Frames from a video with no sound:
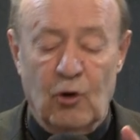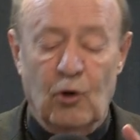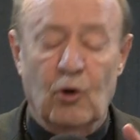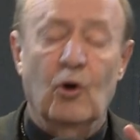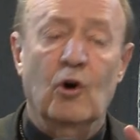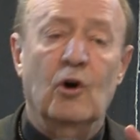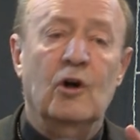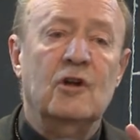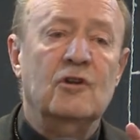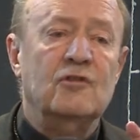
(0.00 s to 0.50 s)

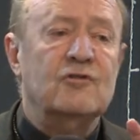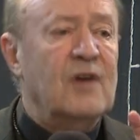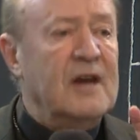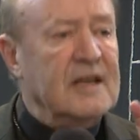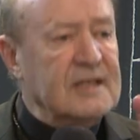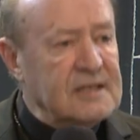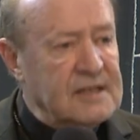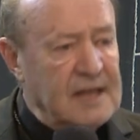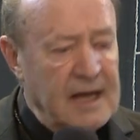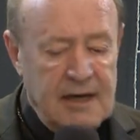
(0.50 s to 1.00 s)
or
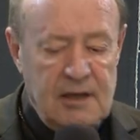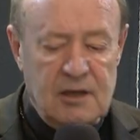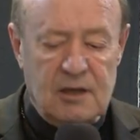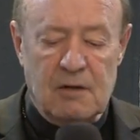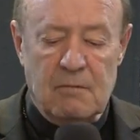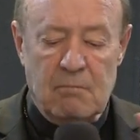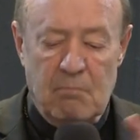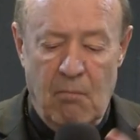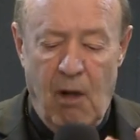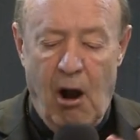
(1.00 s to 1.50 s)

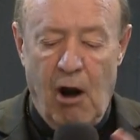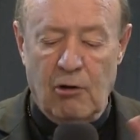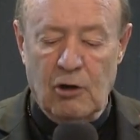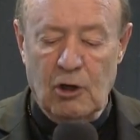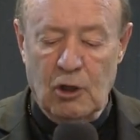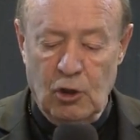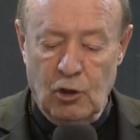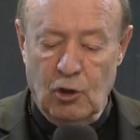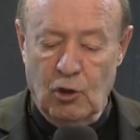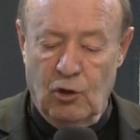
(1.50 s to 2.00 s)
transcendent
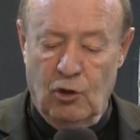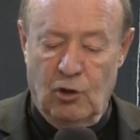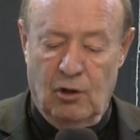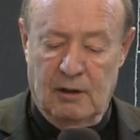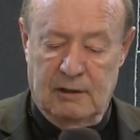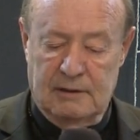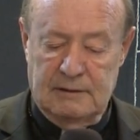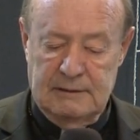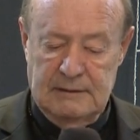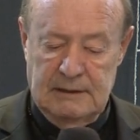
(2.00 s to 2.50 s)
moral
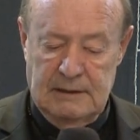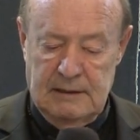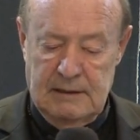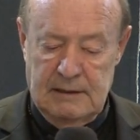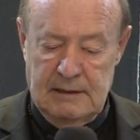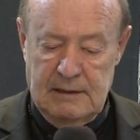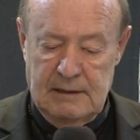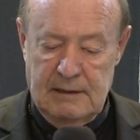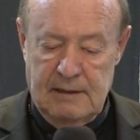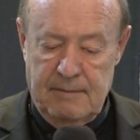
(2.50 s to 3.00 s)
law,
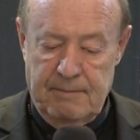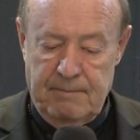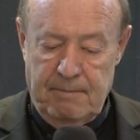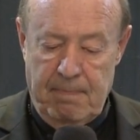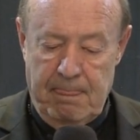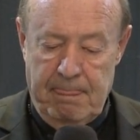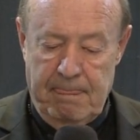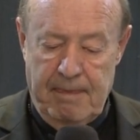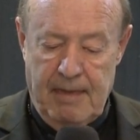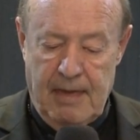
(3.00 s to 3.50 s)

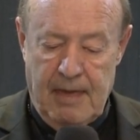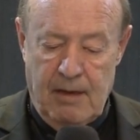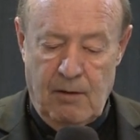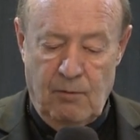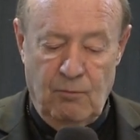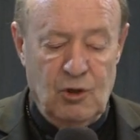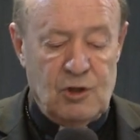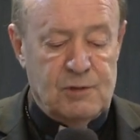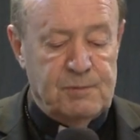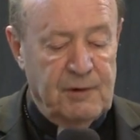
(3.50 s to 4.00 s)

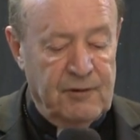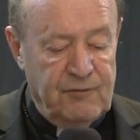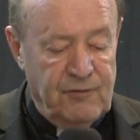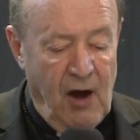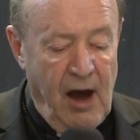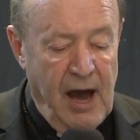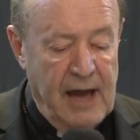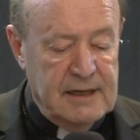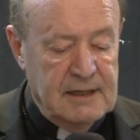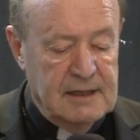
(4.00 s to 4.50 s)
which
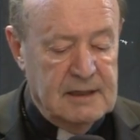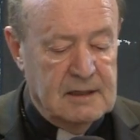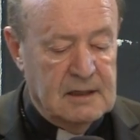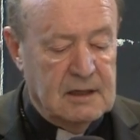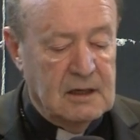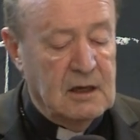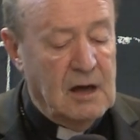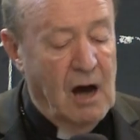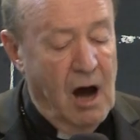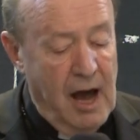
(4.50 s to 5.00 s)

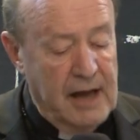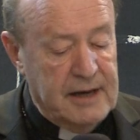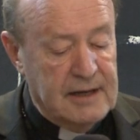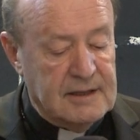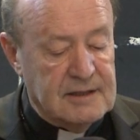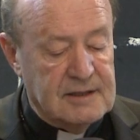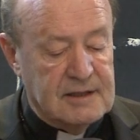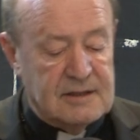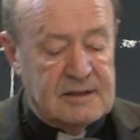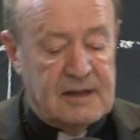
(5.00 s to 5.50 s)
provided
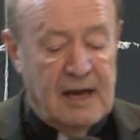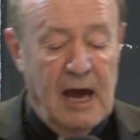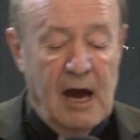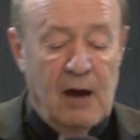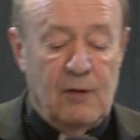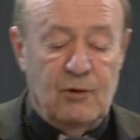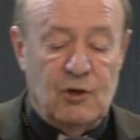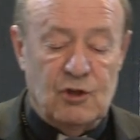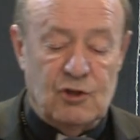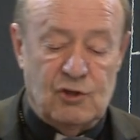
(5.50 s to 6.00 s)
guidance as to
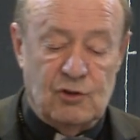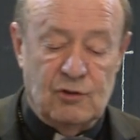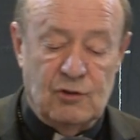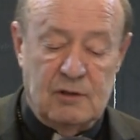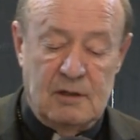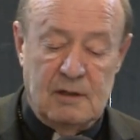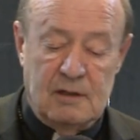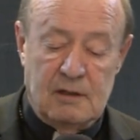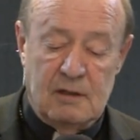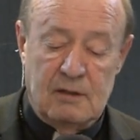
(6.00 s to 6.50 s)
how we
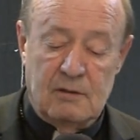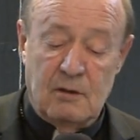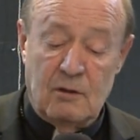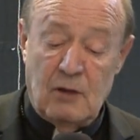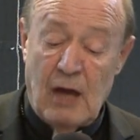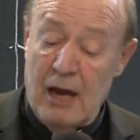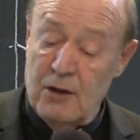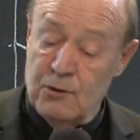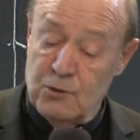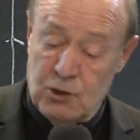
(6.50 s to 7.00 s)
should
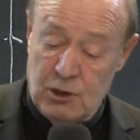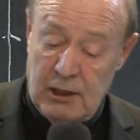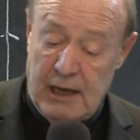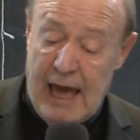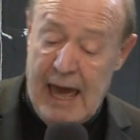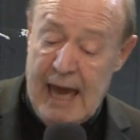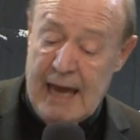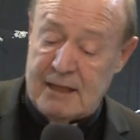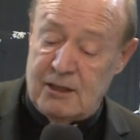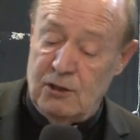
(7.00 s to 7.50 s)

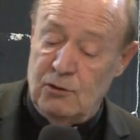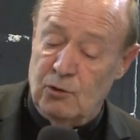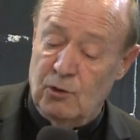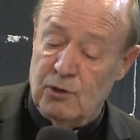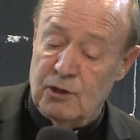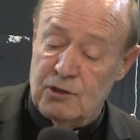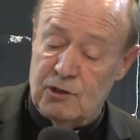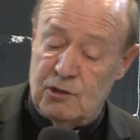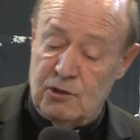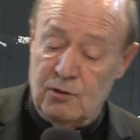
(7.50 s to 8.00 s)
act in
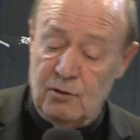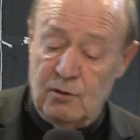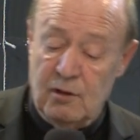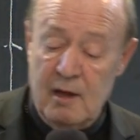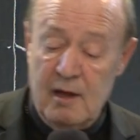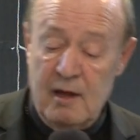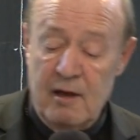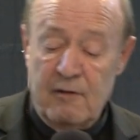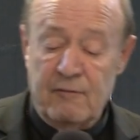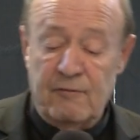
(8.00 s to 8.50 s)
order to
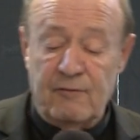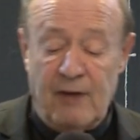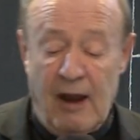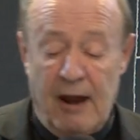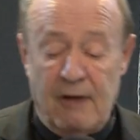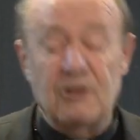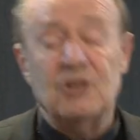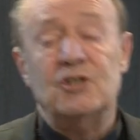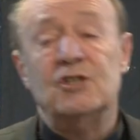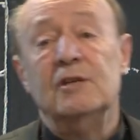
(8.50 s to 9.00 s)

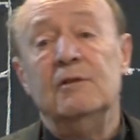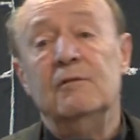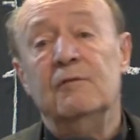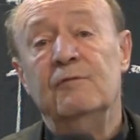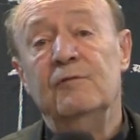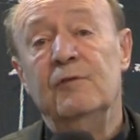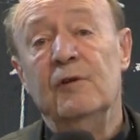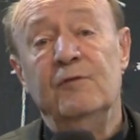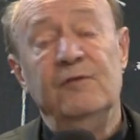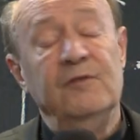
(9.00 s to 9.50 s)
flourish and
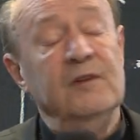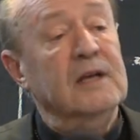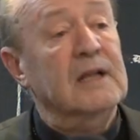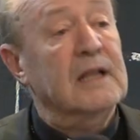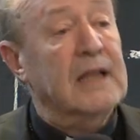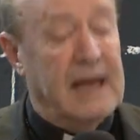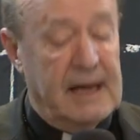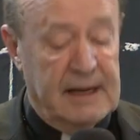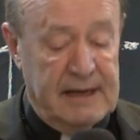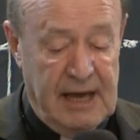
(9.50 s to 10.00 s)

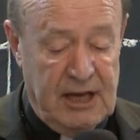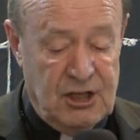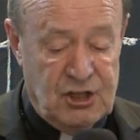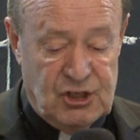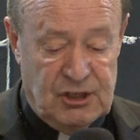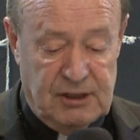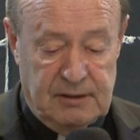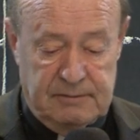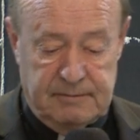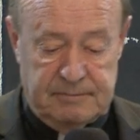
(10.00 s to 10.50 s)
fulfil our
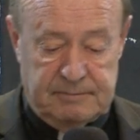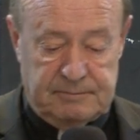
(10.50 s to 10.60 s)
nature.